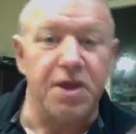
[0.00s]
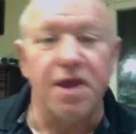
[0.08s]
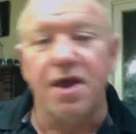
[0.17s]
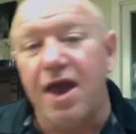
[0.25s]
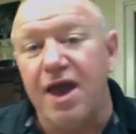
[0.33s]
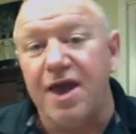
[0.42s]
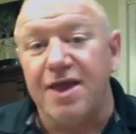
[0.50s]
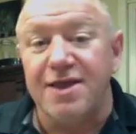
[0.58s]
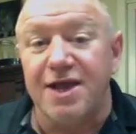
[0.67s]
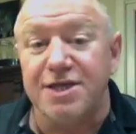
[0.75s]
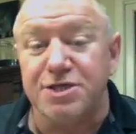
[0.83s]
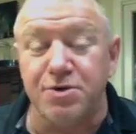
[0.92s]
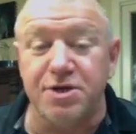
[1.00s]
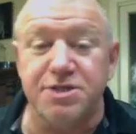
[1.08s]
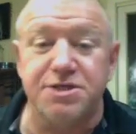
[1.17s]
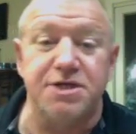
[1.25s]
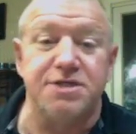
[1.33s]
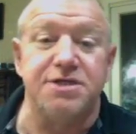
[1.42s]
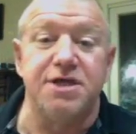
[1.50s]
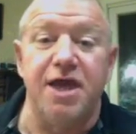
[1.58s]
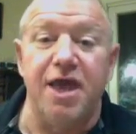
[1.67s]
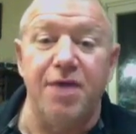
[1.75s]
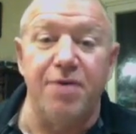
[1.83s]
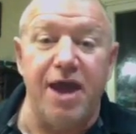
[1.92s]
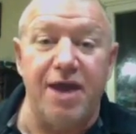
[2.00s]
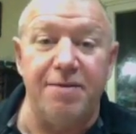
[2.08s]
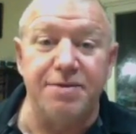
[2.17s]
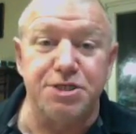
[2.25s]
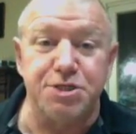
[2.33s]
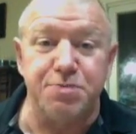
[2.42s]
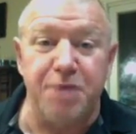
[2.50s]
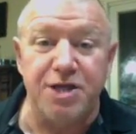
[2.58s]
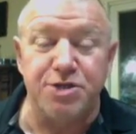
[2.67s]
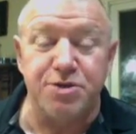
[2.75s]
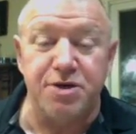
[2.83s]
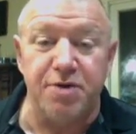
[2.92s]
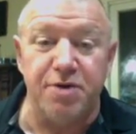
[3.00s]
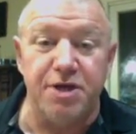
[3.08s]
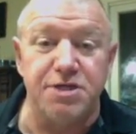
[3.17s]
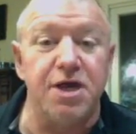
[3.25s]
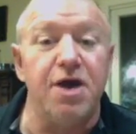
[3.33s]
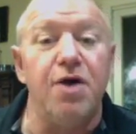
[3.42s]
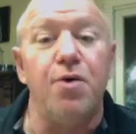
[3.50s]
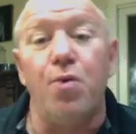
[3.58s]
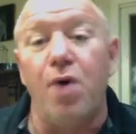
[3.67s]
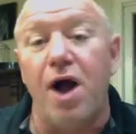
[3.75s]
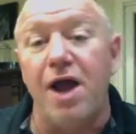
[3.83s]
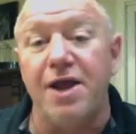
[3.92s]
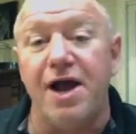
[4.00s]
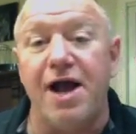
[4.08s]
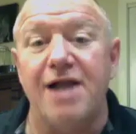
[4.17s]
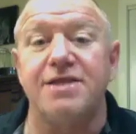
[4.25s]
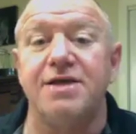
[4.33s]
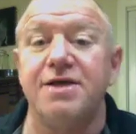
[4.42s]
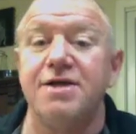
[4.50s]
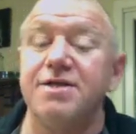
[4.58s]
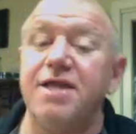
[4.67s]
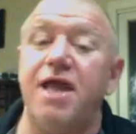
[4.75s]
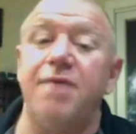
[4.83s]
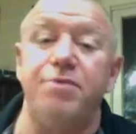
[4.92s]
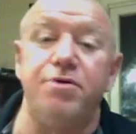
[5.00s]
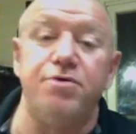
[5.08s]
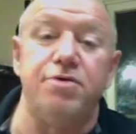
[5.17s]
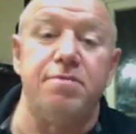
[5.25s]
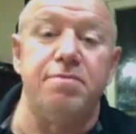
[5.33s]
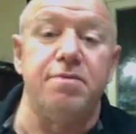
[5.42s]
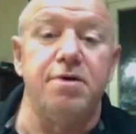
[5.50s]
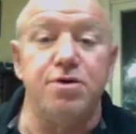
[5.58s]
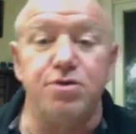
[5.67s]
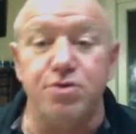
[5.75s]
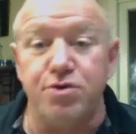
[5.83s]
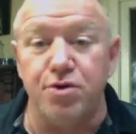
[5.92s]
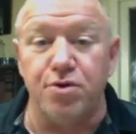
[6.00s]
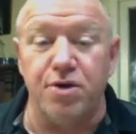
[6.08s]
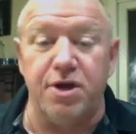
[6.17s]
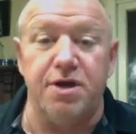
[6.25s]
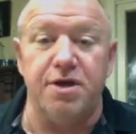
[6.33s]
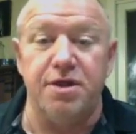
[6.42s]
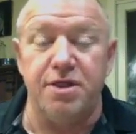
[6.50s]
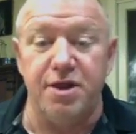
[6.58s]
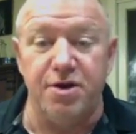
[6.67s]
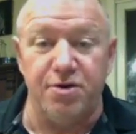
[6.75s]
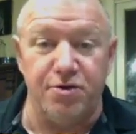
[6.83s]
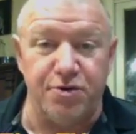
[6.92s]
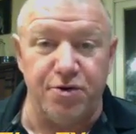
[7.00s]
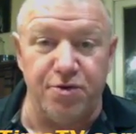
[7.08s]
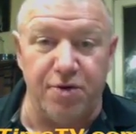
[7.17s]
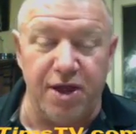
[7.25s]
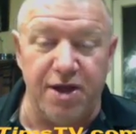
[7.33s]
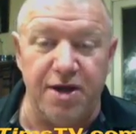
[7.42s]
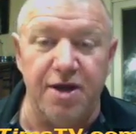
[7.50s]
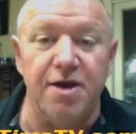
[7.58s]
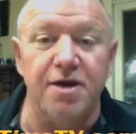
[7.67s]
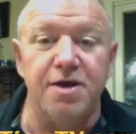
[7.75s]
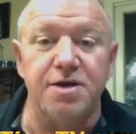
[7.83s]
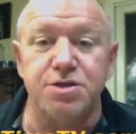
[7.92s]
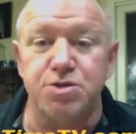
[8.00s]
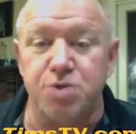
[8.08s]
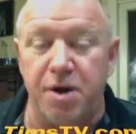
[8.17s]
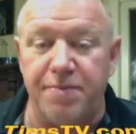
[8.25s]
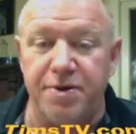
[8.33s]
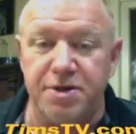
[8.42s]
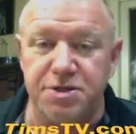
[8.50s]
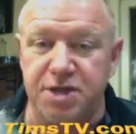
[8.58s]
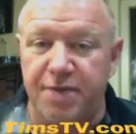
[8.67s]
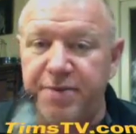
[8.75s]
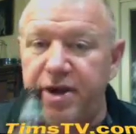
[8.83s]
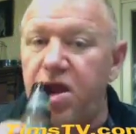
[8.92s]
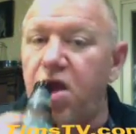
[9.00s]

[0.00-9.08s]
Hey, nice coincidence. Hey, we had them as a sponsor anyways. Why not debut them during the North Korean Trump summit?